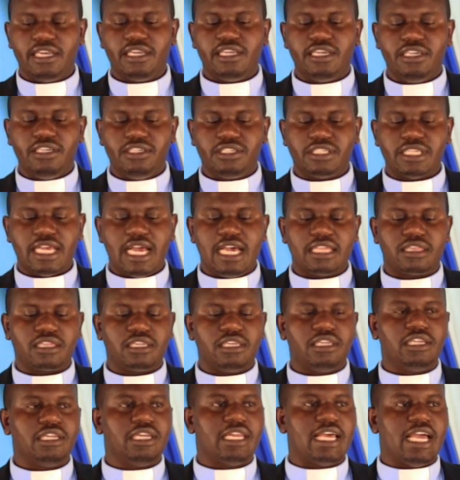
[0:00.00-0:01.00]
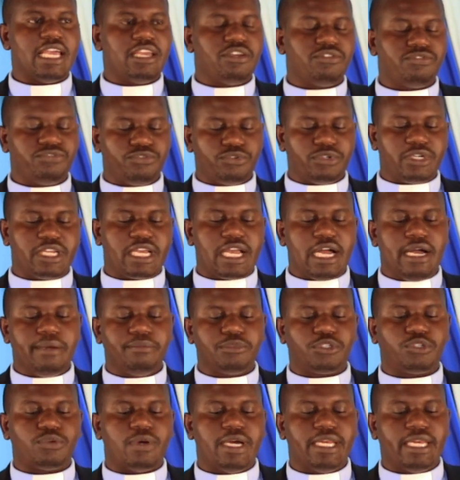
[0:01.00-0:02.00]
then his earthly life would
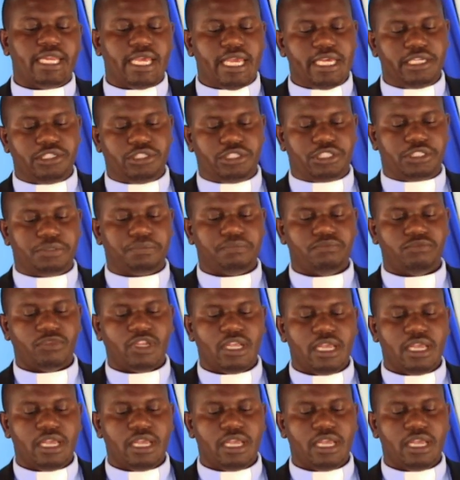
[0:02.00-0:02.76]
come to an end.